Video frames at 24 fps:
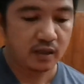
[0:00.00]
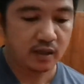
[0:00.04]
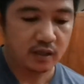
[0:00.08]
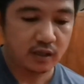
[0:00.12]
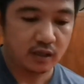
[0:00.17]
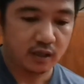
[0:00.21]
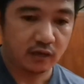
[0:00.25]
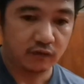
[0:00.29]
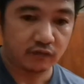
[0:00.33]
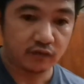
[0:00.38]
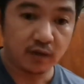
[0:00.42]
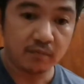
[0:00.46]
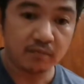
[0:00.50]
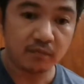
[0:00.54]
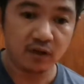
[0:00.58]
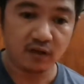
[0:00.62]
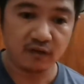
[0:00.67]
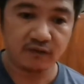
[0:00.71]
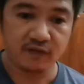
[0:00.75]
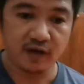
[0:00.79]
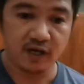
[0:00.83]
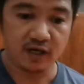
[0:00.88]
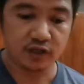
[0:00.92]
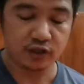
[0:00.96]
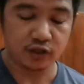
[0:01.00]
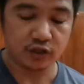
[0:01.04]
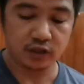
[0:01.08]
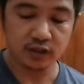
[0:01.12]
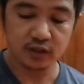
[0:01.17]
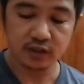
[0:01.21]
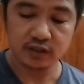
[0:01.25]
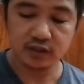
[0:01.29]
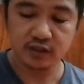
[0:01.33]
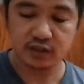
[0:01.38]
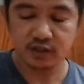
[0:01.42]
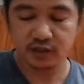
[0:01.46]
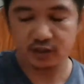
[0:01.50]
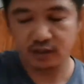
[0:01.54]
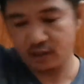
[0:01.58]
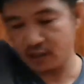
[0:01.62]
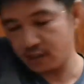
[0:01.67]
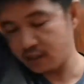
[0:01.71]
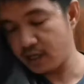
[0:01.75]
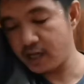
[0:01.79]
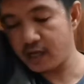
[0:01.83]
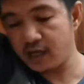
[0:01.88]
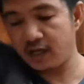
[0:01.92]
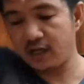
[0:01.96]
rumble functions.
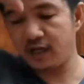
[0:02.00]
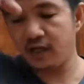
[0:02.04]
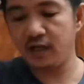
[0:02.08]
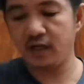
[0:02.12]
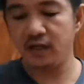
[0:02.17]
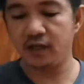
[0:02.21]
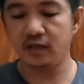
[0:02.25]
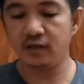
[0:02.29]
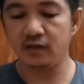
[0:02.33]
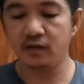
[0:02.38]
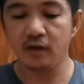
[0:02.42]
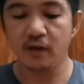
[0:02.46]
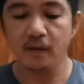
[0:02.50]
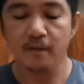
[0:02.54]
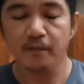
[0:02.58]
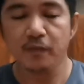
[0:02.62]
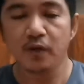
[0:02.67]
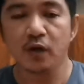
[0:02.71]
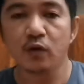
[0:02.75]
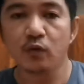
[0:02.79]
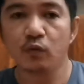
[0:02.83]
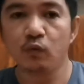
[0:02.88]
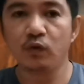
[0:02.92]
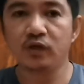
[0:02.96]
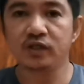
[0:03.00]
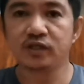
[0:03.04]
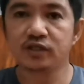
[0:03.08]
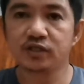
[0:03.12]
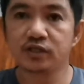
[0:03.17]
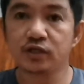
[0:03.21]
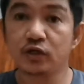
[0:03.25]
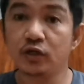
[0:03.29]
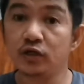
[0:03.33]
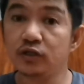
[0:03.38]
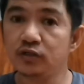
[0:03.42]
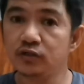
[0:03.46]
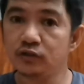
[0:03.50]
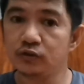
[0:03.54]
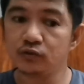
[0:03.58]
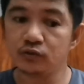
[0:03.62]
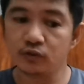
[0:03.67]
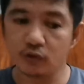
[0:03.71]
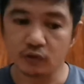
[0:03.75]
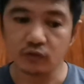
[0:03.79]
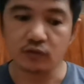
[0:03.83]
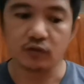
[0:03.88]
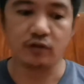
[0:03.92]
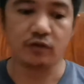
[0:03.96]
And what's good to
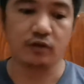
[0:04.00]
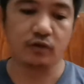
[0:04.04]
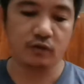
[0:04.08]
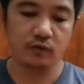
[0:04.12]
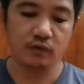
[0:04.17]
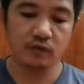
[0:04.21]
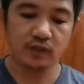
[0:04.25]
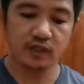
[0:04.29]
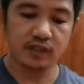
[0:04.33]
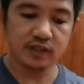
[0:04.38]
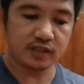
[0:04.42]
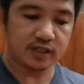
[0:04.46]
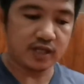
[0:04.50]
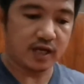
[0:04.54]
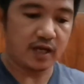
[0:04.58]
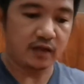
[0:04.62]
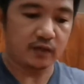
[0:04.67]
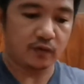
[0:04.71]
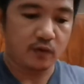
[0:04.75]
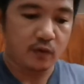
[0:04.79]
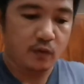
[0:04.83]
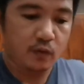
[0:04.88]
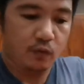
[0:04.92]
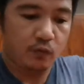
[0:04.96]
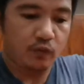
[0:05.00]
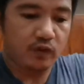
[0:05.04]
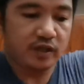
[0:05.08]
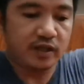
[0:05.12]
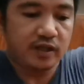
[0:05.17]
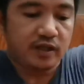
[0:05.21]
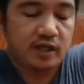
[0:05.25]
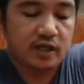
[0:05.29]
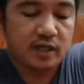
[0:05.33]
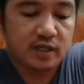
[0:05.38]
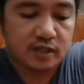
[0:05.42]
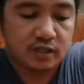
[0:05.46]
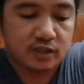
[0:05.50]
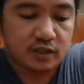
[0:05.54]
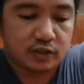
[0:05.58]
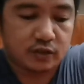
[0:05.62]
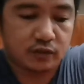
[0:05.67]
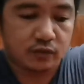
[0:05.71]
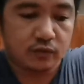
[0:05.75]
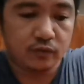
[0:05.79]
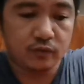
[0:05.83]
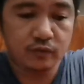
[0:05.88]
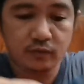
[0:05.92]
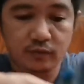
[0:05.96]
note though is that with these
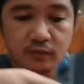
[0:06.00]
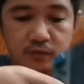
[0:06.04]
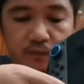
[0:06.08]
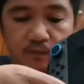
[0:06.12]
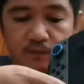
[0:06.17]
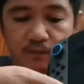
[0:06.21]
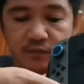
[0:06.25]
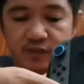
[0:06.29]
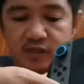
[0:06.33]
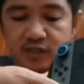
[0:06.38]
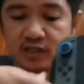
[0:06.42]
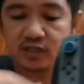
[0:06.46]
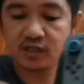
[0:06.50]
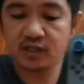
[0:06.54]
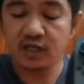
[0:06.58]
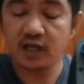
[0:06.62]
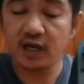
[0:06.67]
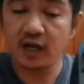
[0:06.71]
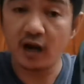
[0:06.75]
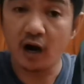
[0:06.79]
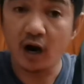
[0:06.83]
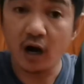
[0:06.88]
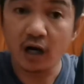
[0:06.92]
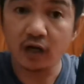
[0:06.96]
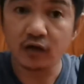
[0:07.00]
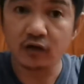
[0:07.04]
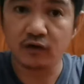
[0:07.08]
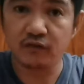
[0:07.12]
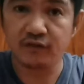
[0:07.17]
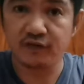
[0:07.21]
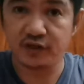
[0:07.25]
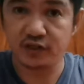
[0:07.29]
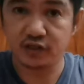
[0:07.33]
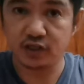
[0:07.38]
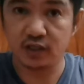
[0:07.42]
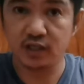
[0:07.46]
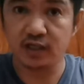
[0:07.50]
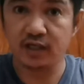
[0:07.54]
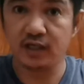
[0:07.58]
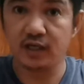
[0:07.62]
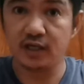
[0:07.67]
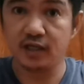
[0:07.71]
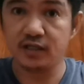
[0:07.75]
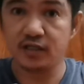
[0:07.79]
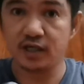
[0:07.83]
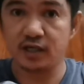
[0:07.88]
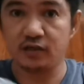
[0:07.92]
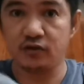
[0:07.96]
2, since they are officially
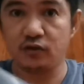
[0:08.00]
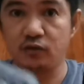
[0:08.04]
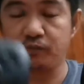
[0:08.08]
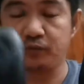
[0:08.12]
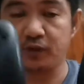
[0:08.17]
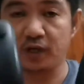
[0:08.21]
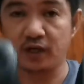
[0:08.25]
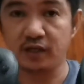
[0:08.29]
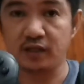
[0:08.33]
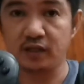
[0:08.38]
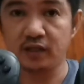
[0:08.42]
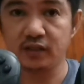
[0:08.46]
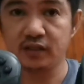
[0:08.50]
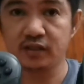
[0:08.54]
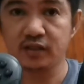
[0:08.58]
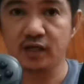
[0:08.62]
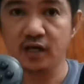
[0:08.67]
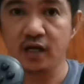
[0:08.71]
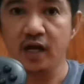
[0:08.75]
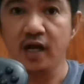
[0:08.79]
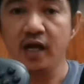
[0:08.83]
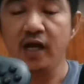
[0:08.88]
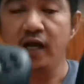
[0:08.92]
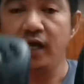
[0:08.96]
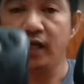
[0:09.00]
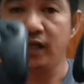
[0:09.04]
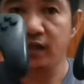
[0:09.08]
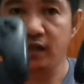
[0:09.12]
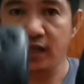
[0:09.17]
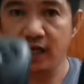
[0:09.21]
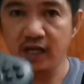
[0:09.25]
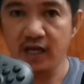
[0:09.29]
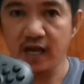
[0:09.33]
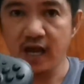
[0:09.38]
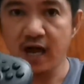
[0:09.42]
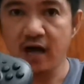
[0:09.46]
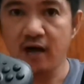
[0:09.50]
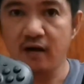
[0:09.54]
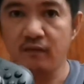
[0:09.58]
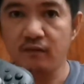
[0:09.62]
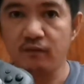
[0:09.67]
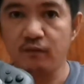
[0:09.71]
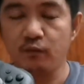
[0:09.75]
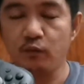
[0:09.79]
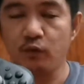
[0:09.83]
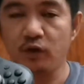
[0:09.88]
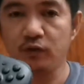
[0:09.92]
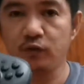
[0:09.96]
Nintendo products, they
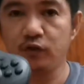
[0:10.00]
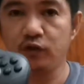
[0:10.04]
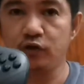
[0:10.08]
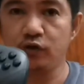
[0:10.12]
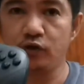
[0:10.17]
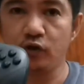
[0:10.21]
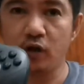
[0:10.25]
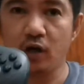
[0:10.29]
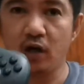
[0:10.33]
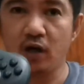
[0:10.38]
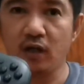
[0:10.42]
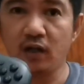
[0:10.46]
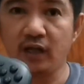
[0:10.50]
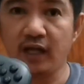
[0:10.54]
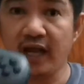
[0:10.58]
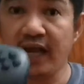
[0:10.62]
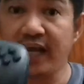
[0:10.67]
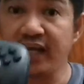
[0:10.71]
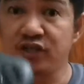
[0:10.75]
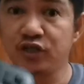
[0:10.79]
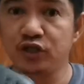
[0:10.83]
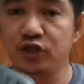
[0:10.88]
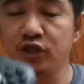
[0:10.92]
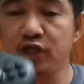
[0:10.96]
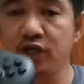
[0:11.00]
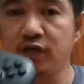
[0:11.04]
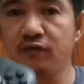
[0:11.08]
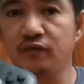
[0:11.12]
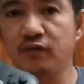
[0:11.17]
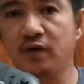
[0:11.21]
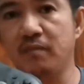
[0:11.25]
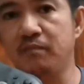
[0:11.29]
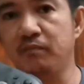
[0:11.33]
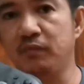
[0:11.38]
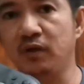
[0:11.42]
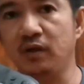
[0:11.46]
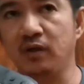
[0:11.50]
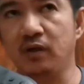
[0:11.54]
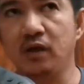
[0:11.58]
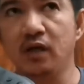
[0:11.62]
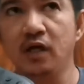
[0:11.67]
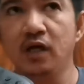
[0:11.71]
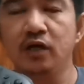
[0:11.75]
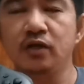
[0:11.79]
have what you call HD Rumble.